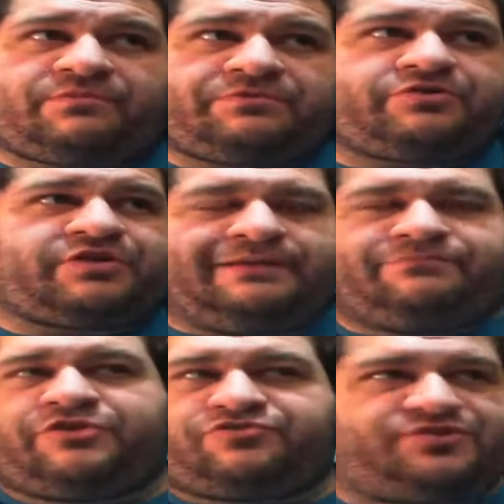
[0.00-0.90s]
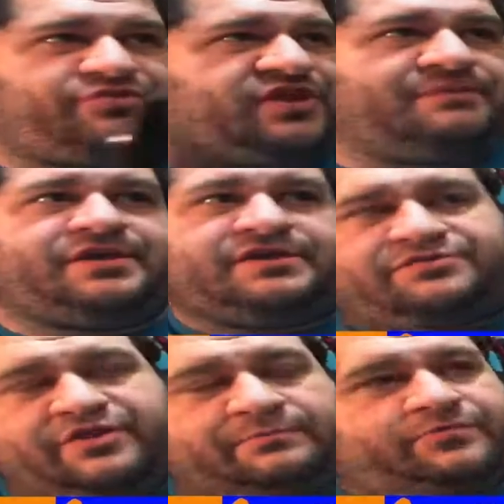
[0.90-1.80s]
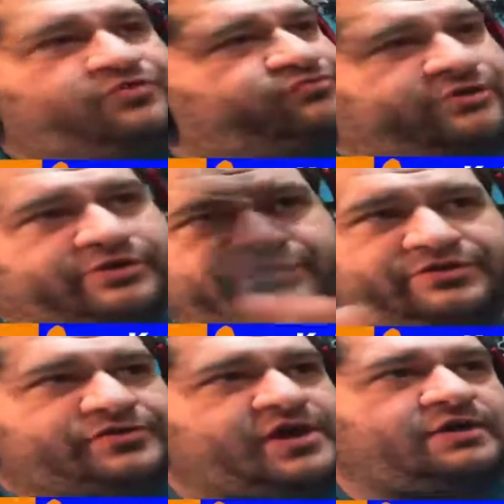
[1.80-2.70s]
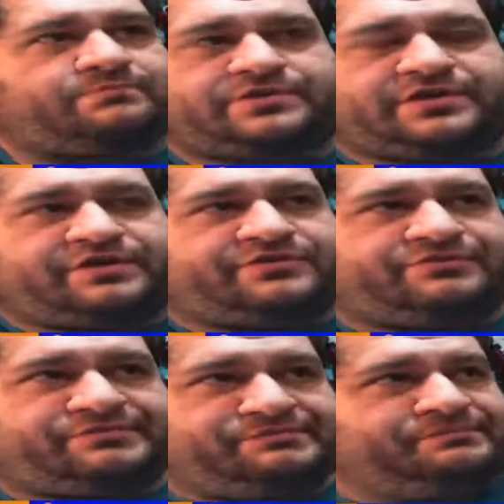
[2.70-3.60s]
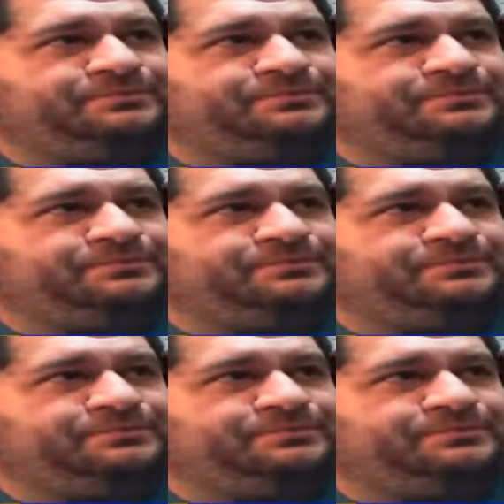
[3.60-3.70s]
This just hit me, so I'm just throwing this out because